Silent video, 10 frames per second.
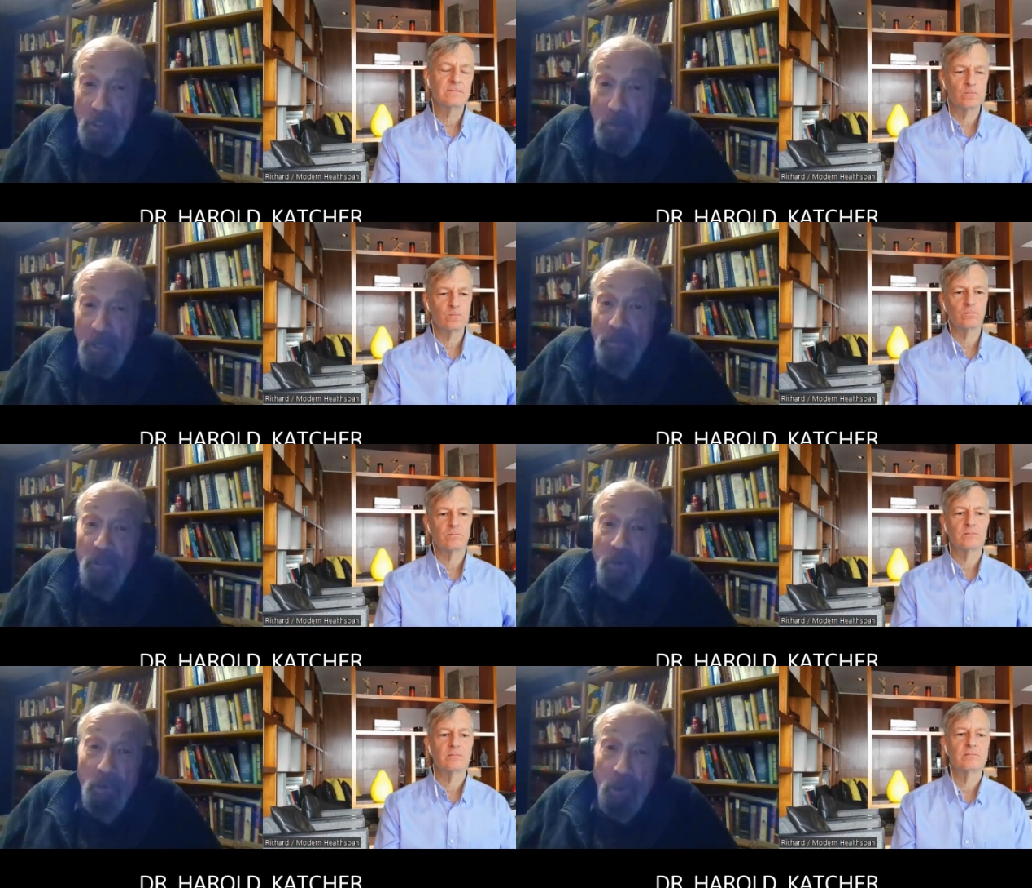Speaker 1: But if
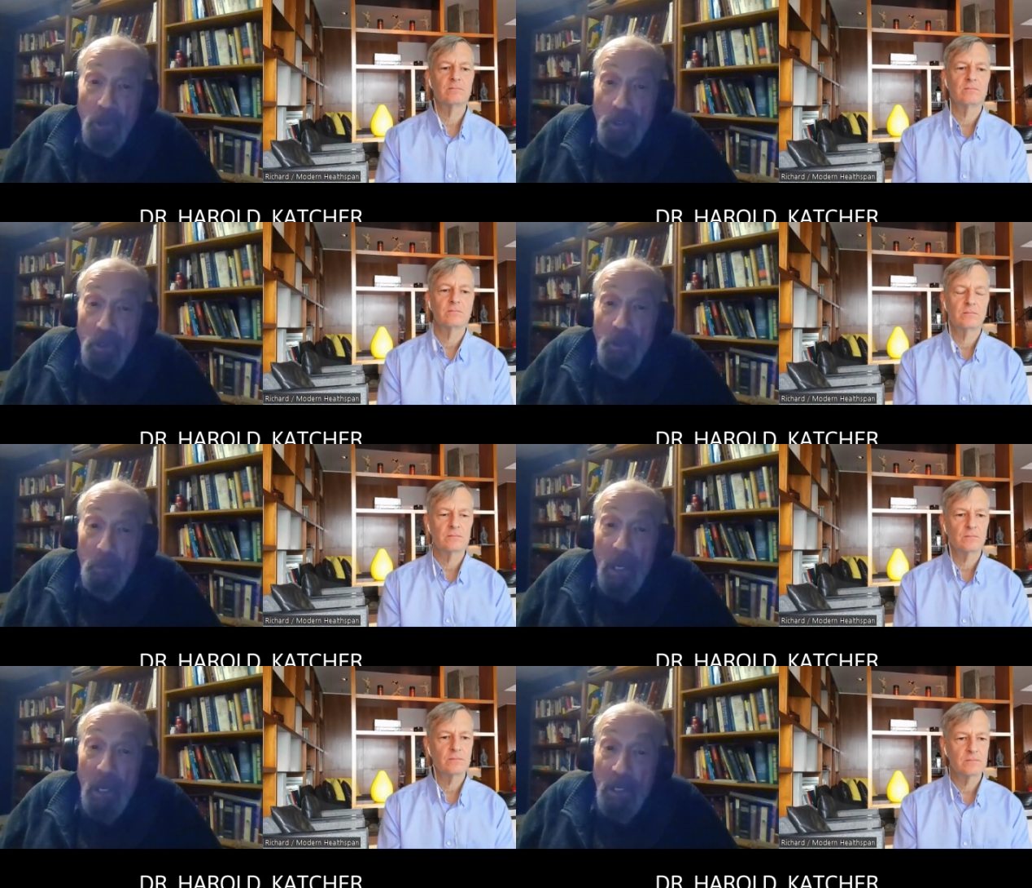you were to do it
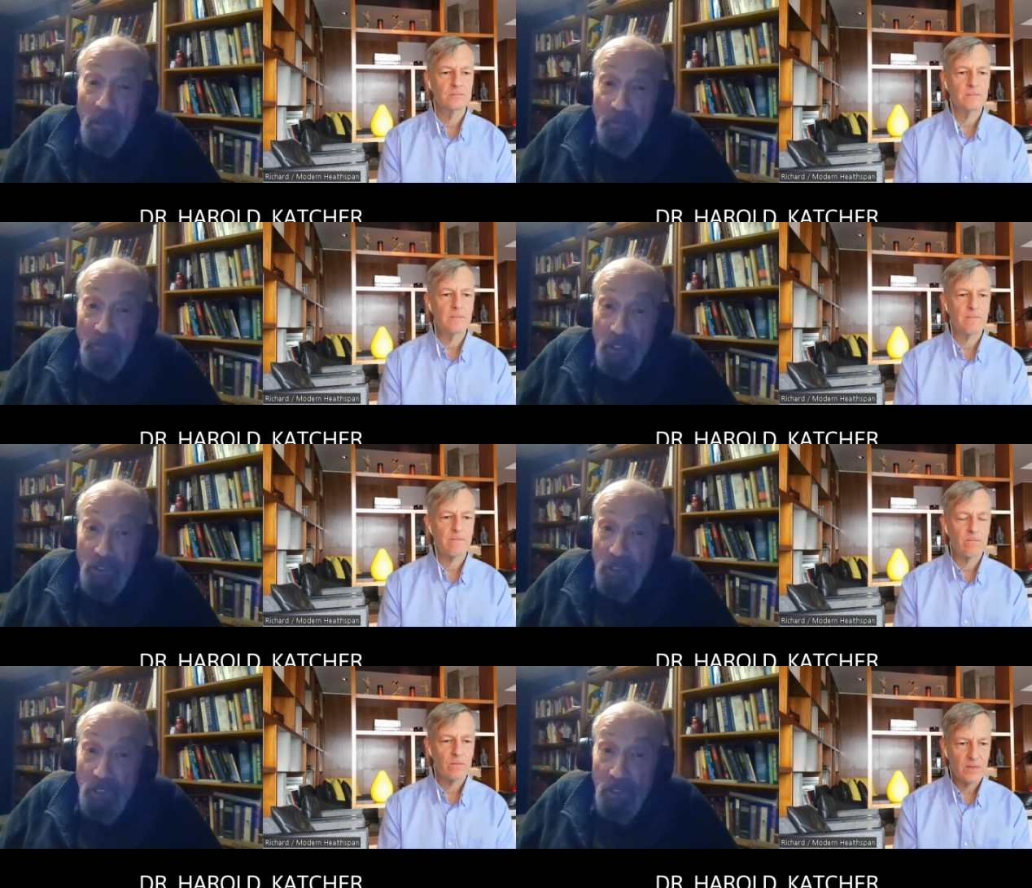by
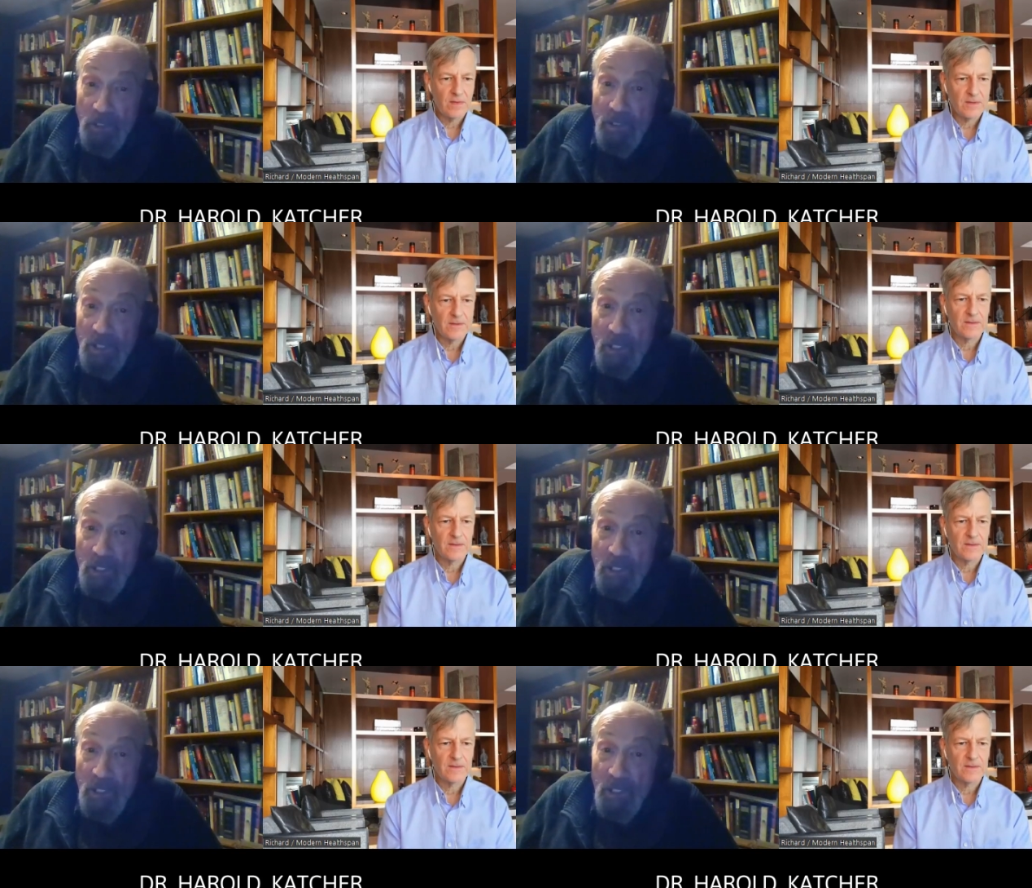infusions,